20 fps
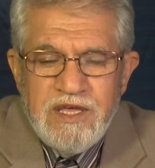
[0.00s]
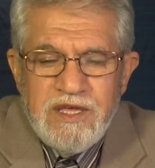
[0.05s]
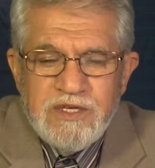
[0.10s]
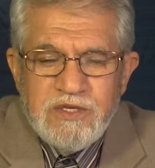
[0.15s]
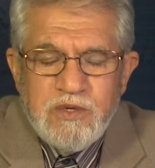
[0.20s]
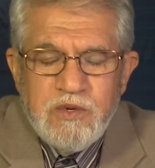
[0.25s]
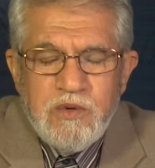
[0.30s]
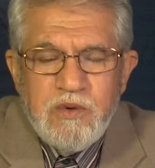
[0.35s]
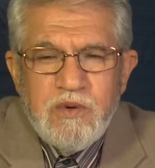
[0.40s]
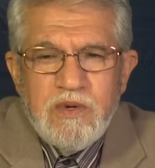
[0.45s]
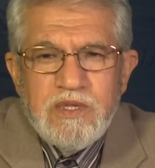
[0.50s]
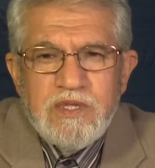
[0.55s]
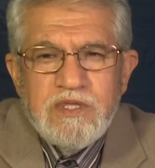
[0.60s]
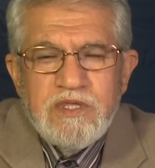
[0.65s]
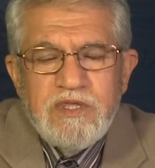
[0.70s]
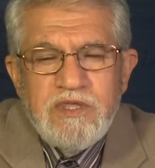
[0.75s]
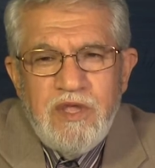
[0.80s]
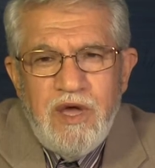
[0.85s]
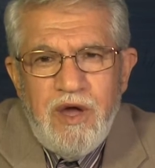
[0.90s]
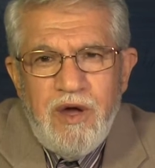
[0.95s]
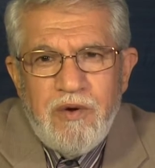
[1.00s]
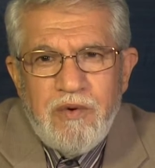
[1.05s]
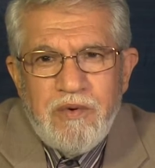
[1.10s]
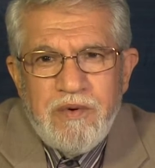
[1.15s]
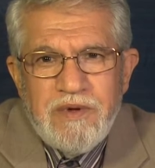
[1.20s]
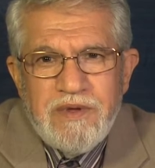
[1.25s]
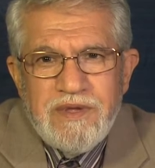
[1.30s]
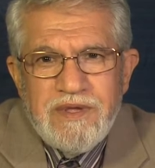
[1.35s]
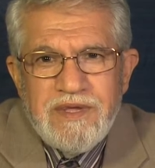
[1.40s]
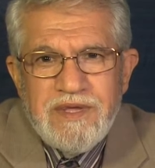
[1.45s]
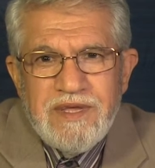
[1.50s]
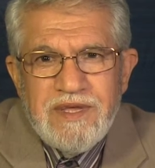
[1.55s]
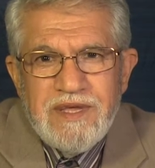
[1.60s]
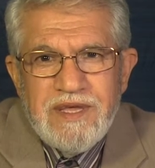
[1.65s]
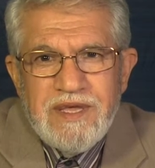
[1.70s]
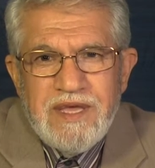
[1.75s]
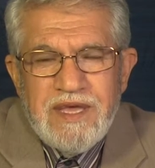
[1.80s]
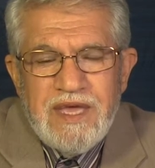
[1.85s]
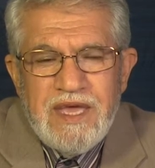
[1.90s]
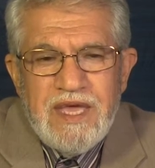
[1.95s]
So now,
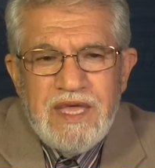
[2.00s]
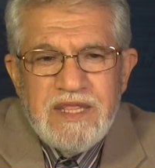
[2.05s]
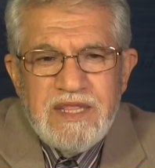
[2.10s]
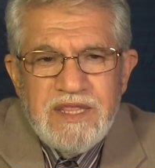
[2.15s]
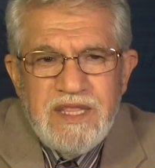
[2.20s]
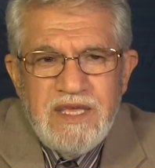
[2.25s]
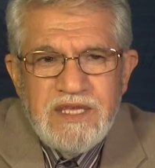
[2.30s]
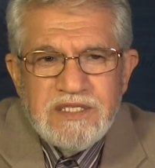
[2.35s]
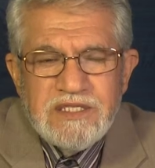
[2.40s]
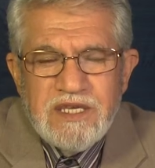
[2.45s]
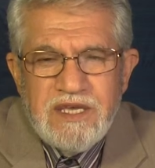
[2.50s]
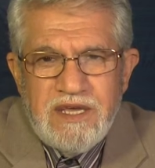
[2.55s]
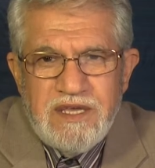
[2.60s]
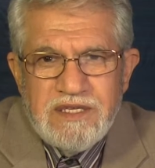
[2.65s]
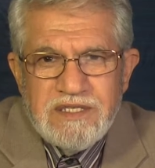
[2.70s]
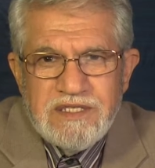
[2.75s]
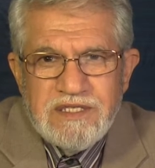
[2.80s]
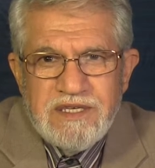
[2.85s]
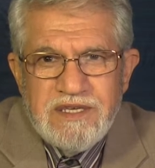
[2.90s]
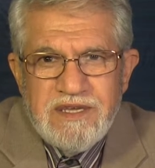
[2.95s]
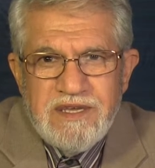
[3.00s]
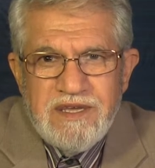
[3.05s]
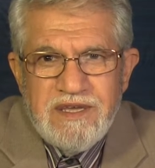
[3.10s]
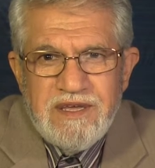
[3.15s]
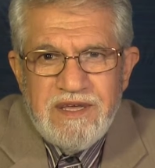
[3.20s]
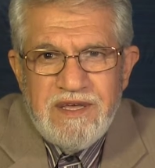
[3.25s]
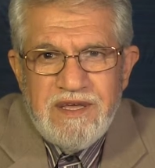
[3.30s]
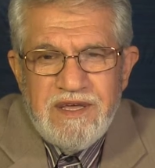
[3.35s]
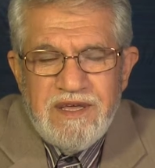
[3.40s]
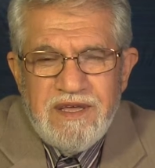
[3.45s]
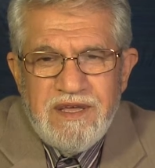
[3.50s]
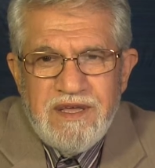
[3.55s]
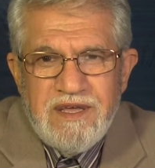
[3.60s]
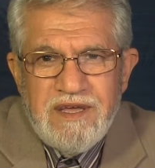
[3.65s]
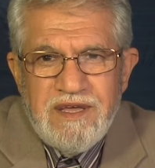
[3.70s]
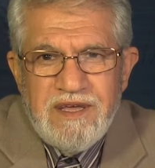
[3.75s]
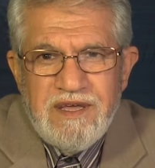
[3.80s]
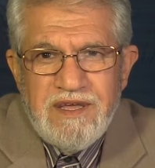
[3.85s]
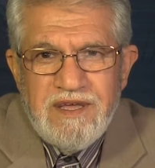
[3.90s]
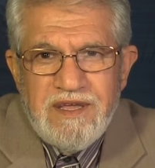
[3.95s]
in this case,
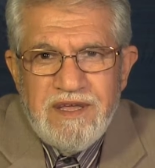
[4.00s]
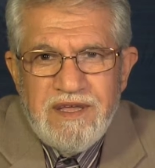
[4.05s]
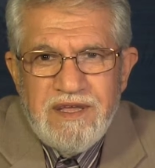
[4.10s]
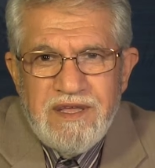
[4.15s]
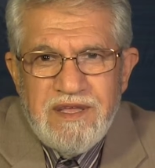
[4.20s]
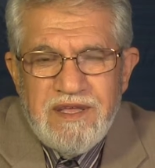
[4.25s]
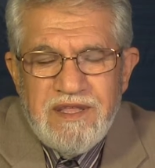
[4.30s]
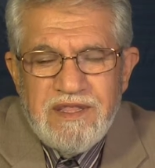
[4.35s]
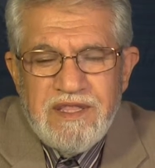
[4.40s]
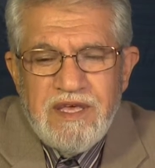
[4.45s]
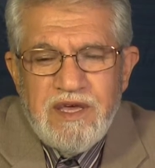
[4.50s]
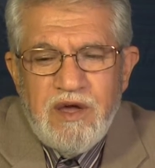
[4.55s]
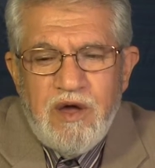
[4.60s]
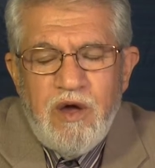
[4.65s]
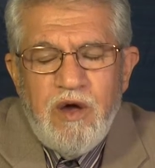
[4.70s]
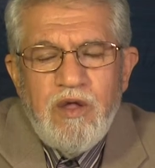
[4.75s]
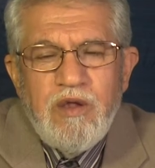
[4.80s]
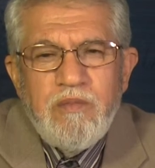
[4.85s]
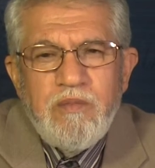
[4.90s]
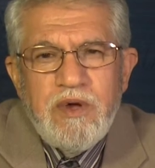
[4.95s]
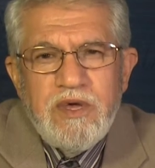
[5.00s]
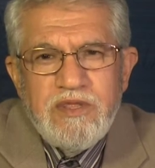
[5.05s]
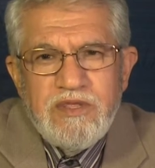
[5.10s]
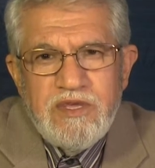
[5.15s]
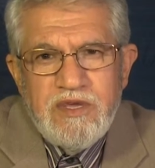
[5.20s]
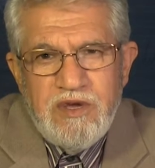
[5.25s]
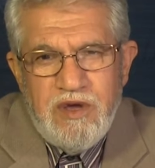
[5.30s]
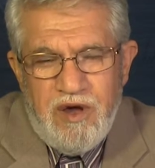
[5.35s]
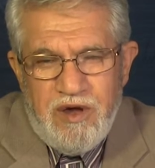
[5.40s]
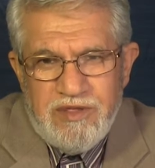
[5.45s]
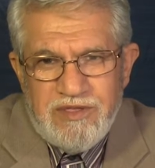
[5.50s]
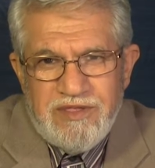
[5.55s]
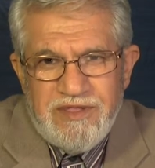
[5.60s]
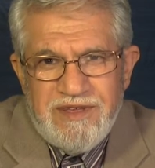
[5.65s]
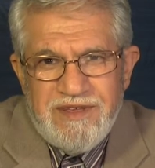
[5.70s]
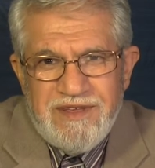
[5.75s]
the Almighty God,